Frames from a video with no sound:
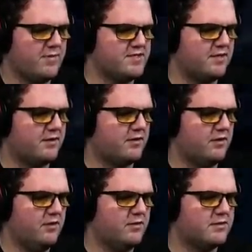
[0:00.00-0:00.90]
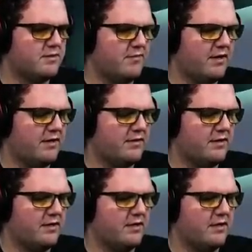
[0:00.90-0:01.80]
Is there a clue or something on
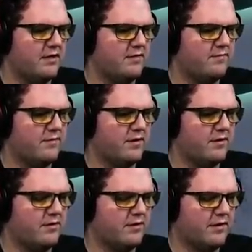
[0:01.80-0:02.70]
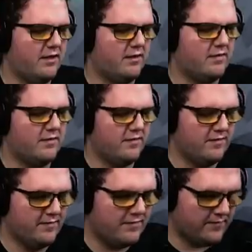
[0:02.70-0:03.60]
the thingy?
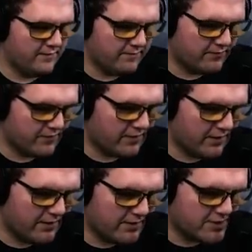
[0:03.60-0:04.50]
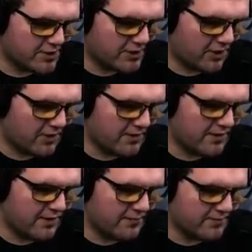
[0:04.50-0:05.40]
Knowledge guarded
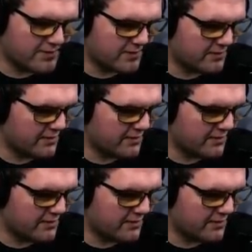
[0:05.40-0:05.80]
and returned at